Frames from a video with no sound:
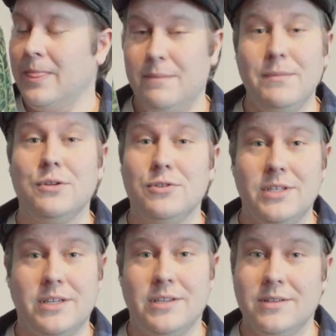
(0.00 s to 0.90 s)
the
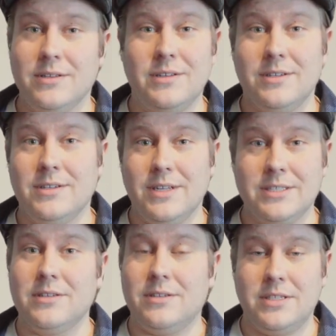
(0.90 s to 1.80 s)
music
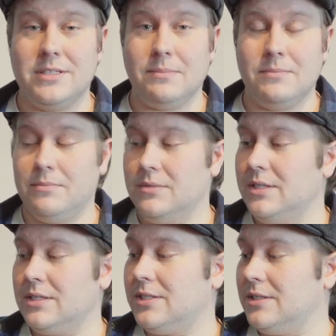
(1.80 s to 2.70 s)

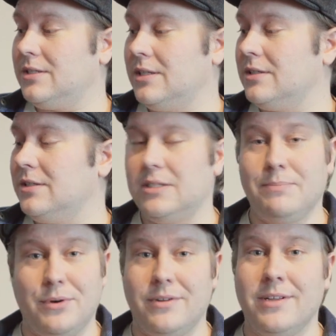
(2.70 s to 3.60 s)
it just doesn't
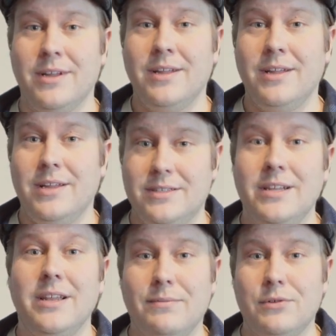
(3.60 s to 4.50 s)
disappoint. It
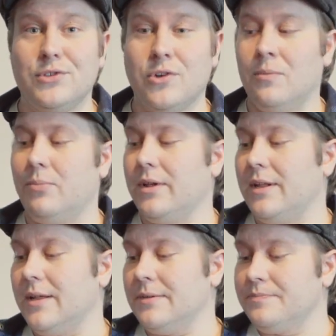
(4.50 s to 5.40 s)
delivers
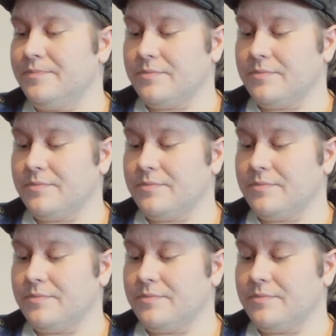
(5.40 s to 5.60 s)
completely.